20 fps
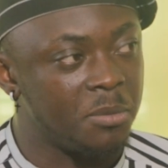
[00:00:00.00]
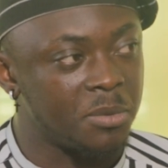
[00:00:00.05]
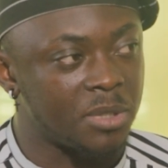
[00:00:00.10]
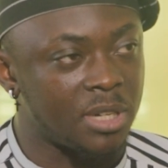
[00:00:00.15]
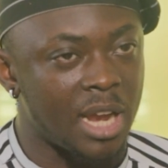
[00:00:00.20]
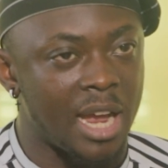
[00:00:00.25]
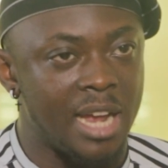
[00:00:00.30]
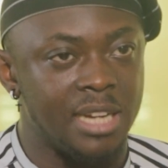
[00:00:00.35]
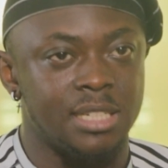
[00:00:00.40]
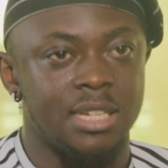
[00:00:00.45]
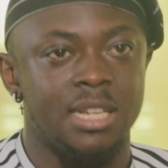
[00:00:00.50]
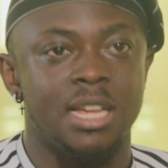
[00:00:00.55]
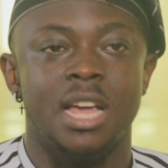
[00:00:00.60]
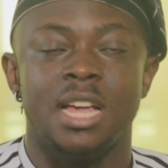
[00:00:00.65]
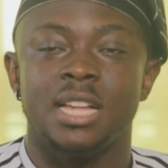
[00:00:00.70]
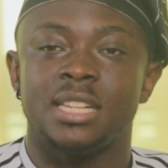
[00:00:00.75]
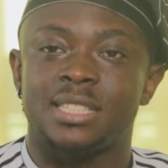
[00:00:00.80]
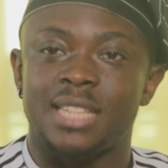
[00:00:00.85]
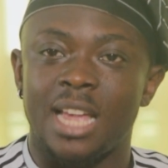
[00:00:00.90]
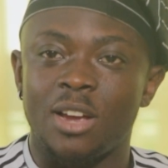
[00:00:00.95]
card.
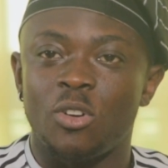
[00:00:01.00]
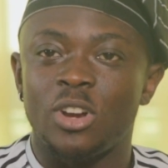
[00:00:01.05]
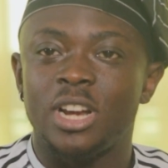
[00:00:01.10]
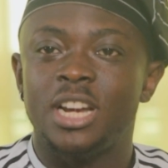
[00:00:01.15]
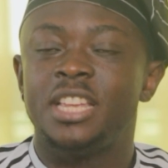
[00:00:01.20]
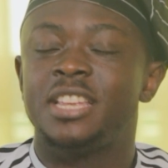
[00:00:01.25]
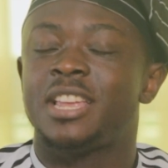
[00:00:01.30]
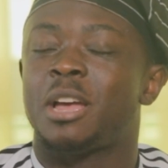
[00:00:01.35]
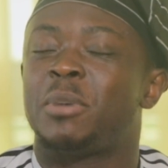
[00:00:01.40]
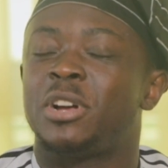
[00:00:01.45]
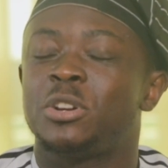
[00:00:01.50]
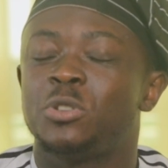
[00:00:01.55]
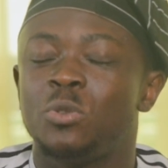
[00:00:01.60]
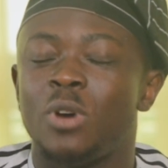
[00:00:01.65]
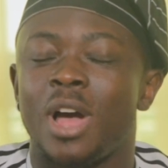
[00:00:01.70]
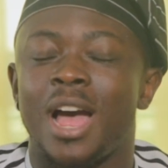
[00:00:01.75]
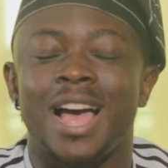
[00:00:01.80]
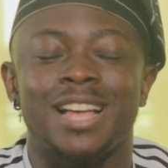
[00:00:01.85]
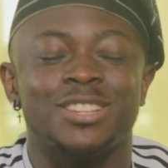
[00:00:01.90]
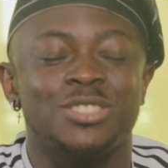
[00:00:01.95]
Secondly,
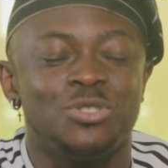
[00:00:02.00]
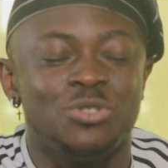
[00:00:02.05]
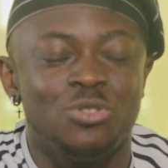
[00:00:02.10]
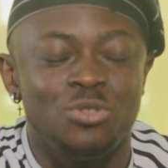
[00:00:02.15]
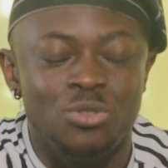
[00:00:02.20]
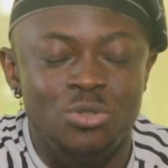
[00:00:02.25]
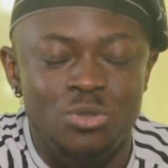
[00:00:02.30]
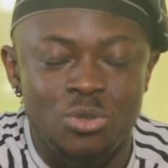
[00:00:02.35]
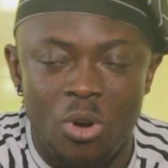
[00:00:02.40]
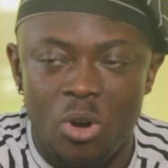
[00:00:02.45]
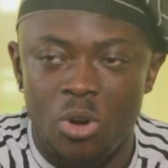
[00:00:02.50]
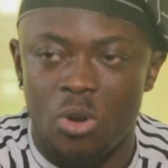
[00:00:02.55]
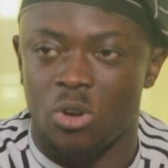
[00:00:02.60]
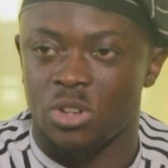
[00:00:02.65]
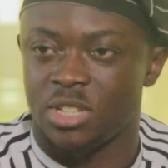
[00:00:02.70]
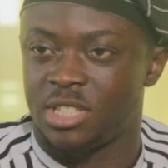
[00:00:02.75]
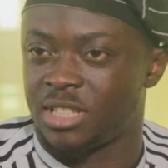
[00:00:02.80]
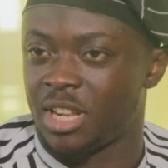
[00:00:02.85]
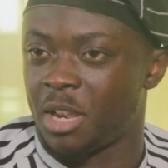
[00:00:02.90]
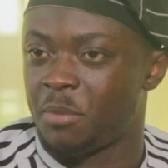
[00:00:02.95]
Yabadoo has no
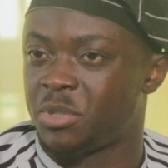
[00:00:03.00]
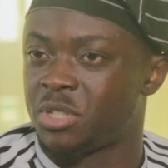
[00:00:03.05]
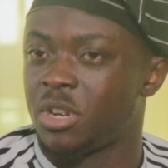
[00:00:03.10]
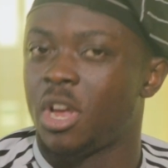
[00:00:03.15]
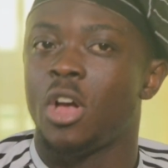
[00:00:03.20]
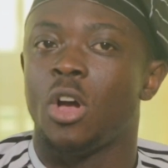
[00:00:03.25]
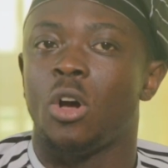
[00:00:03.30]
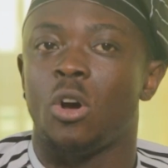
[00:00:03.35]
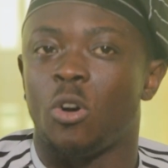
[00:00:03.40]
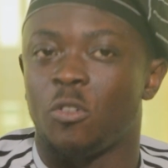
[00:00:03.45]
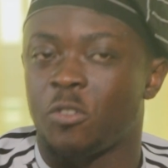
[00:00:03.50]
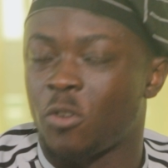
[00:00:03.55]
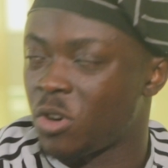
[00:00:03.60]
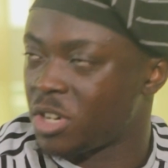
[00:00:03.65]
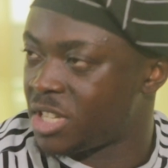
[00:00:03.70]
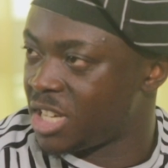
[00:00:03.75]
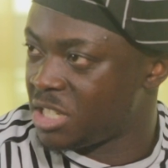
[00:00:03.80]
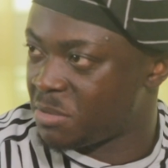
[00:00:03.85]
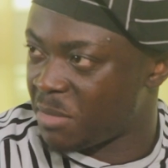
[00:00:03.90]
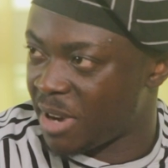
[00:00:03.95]
concept of
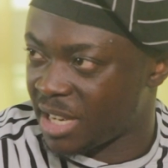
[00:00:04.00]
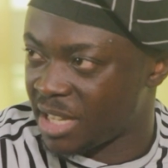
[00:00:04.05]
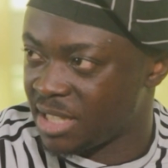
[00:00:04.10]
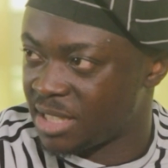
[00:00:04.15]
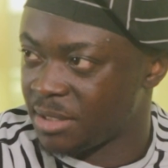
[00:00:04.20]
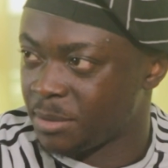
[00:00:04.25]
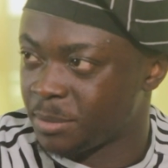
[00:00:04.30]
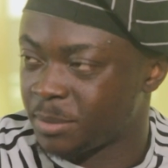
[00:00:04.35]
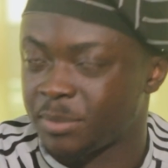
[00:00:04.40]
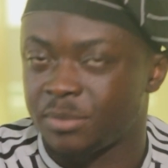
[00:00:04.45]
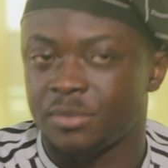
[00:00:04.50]
content marketing.